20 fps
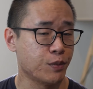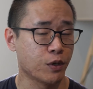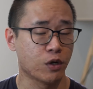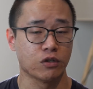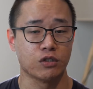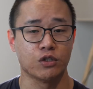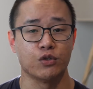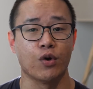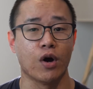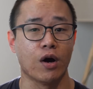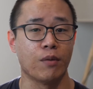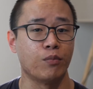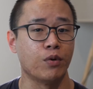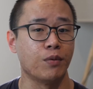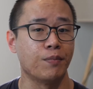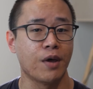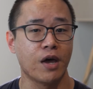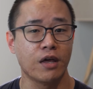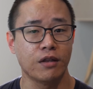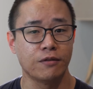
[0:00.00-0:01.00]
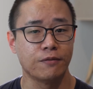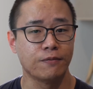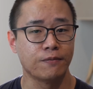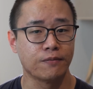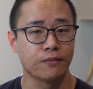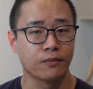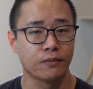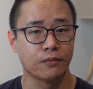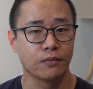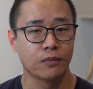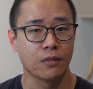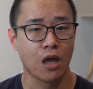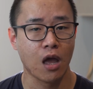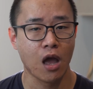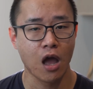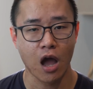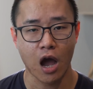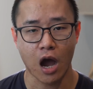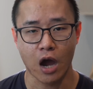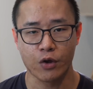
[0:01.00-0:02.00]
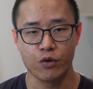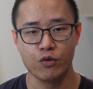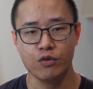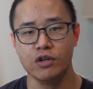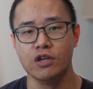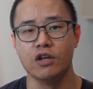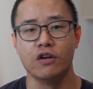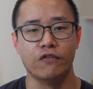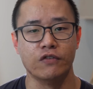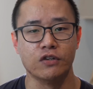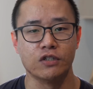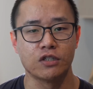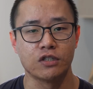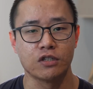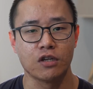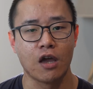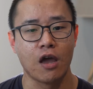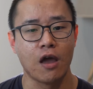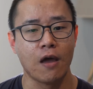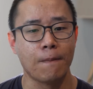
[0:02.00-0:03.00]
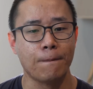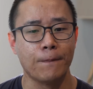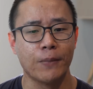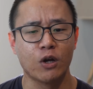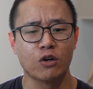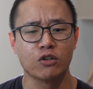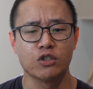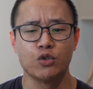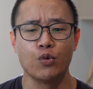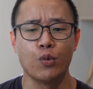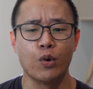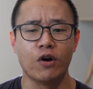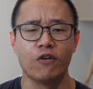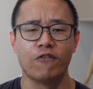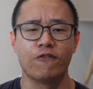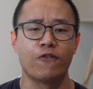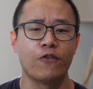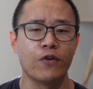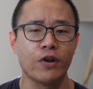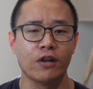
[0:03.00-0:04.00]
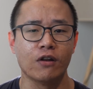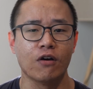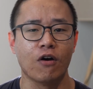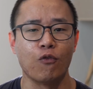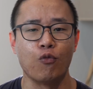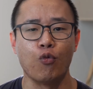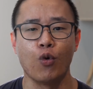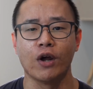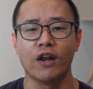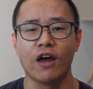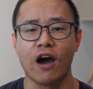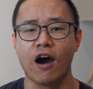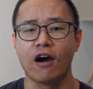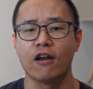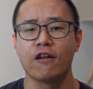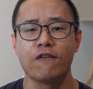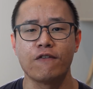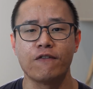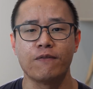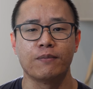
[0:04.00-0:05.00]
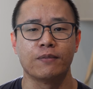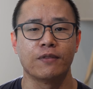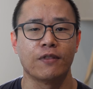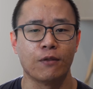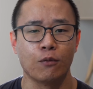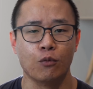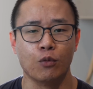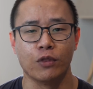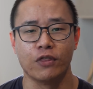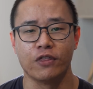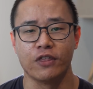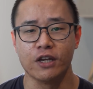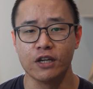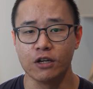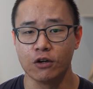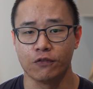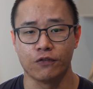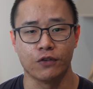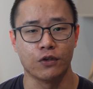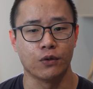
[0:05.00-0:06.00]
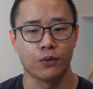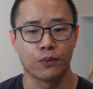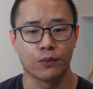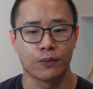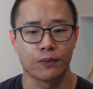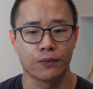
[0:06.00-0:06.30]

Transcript: because you are unprepared? Are you nervous because you were afraid of what other people think of you?